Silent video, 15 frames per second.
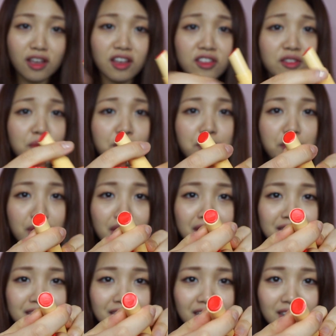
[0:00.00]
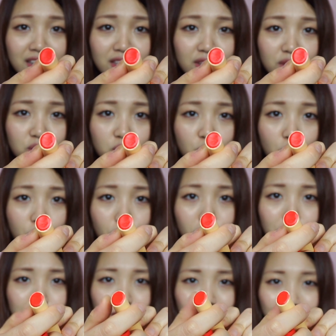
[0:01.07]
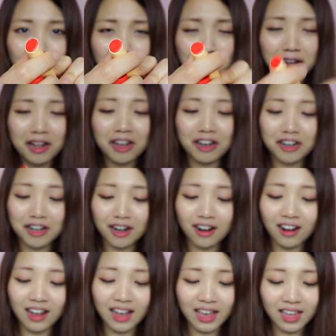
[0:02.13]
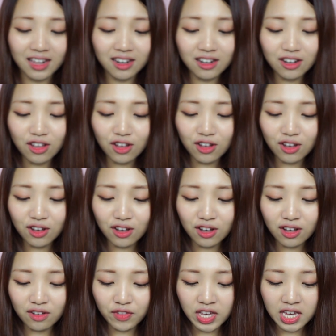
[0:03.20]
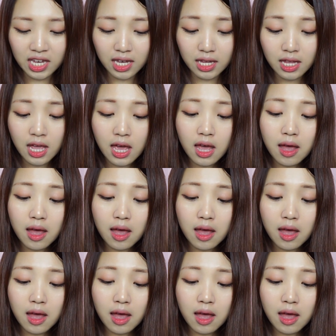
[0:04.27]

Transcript: an amazingly adorable color. I love it.